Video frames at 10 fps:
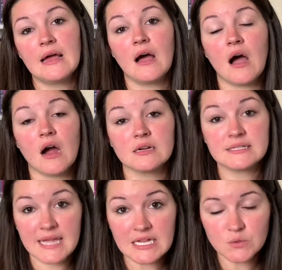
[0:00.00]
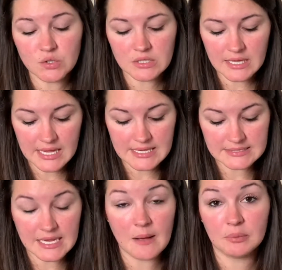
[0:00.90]
our schedule is
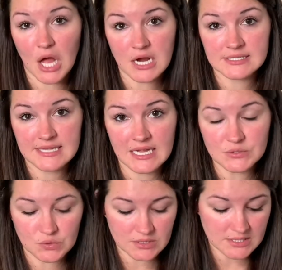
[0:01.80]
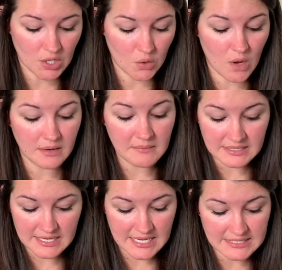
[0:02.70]
a block schedule. So on
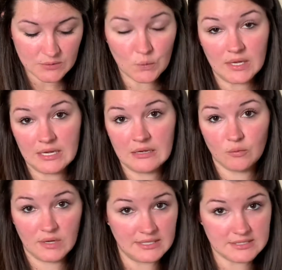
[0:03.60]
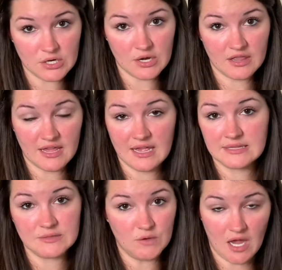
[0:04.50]
Mondays, we read certain
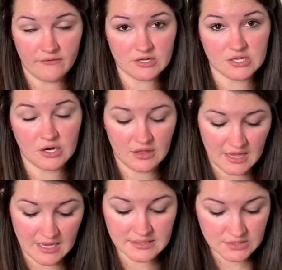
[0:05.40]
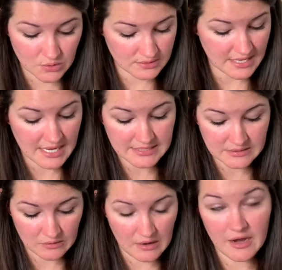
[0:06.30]
things and we cover certain things. Tuesdays,
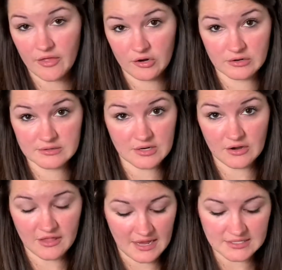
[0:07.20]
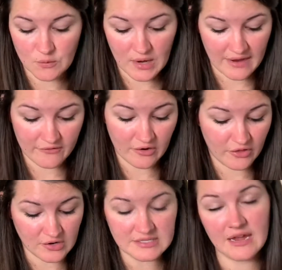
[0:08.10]
another certain things or whatever,
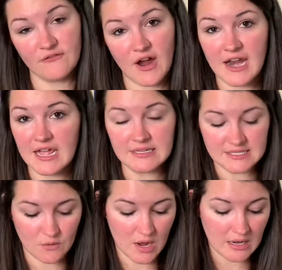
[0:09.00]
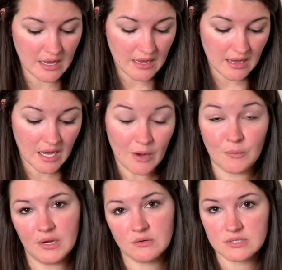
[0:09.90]
Thursday, Friday, and so on.
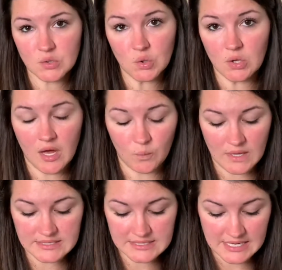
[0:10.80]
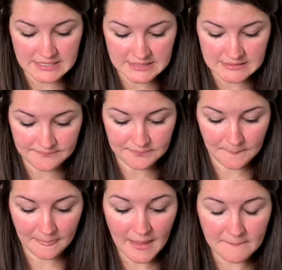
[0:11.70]
We don't school on Wednesdays,
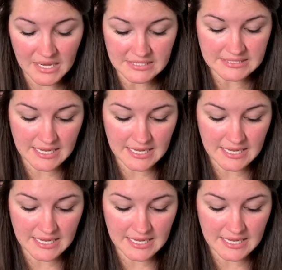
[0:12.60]
but